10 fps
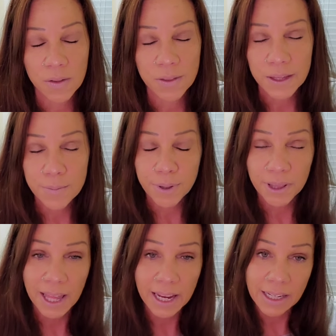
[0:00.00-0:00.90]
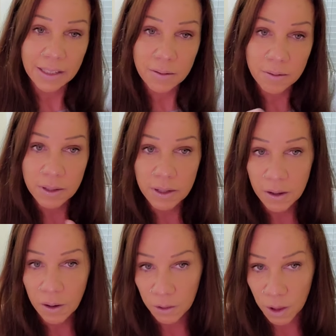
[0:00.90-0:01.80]
the plain
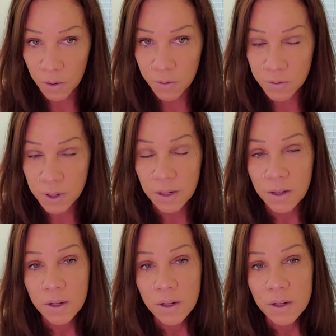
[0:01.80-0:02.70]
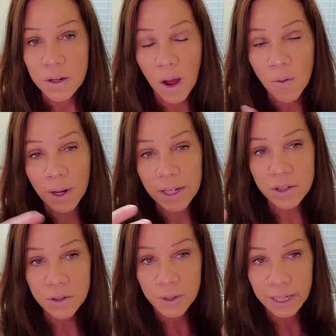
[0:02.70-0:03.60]
alone, not wanting
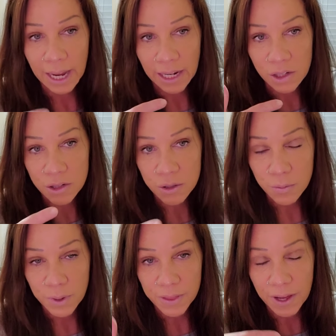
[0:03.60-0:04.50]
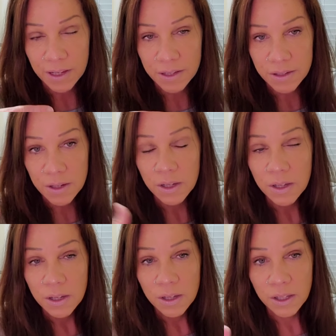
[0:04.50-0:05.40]
to engage with us,
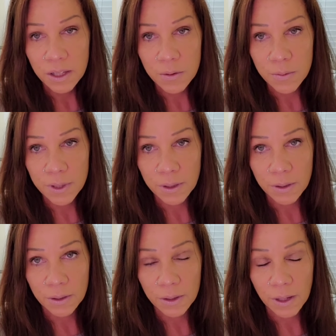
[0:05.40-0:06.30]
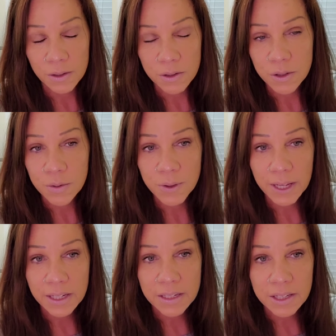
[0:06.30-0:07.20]
he will do
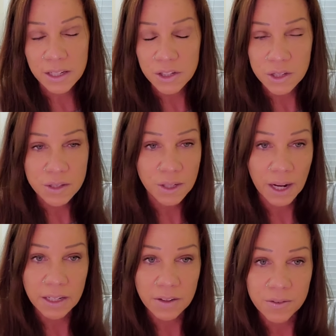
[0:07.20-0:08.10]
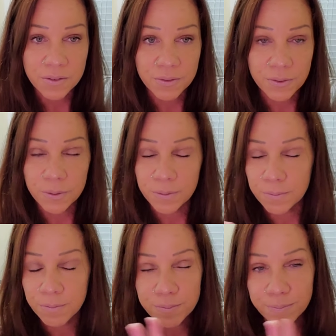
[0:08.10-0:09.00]
things and just kind of
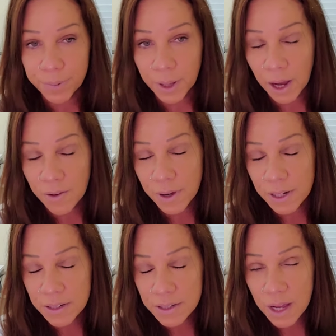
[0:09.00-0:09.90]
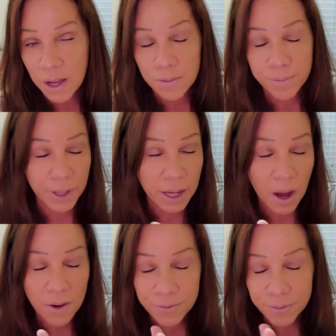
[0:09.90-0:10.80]
play off on his play
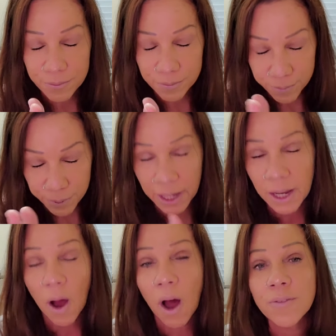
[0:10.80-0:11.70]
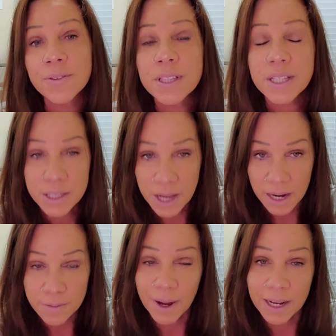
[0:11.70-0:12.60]
off play off to the
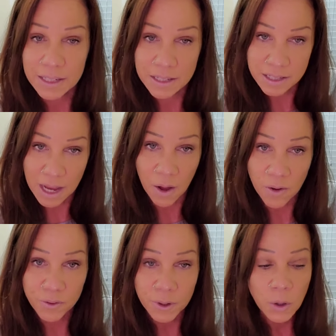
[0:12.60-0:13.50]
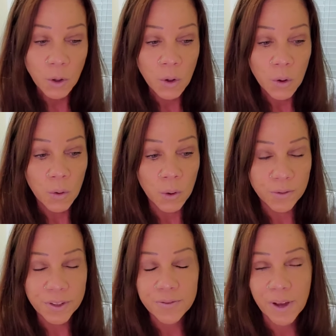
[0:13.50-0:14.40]
side by himself, or if he